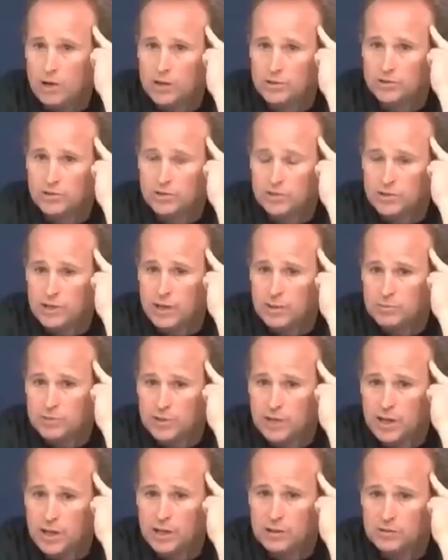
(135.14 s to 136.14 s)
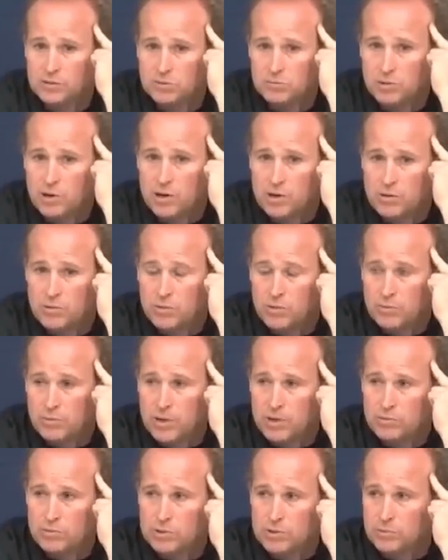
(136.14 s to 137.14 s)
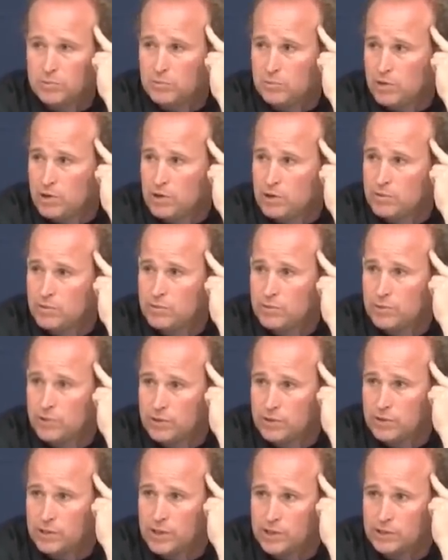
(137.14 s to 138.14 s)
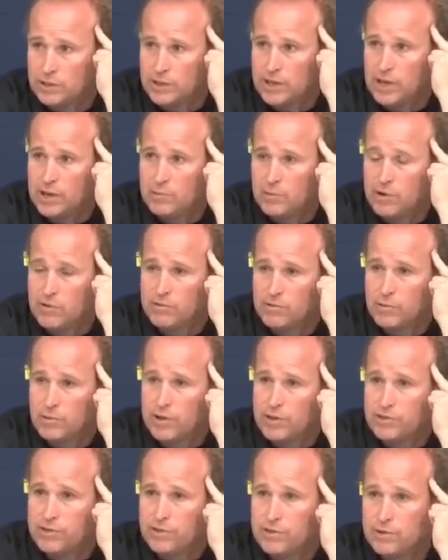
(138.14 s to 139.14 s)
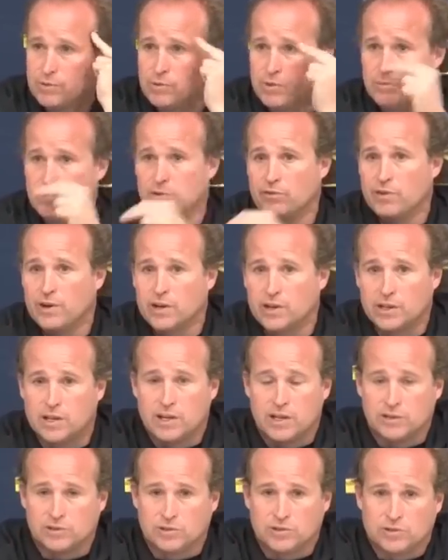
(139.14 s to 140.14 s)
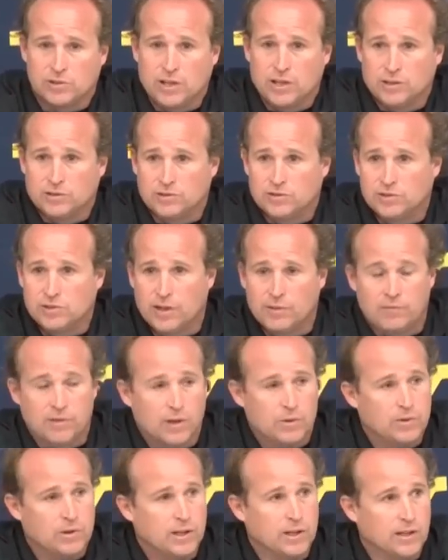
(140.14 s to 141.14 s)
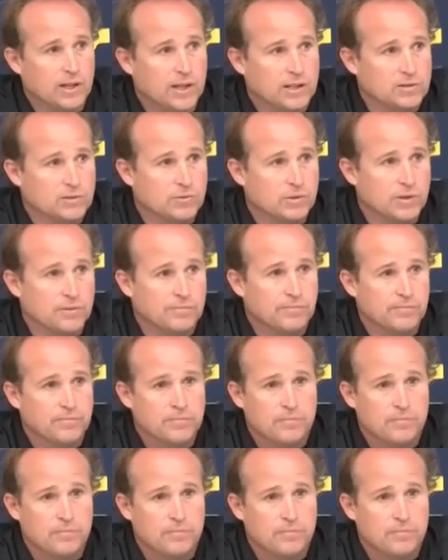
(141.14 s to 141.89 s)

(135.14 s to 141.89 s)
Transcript: watch the tape tonight and tomorrow. We'll meet with them tomorrow. We'll get the game over with, and then we'll move on to Kansas State. It's the same thing we did last week.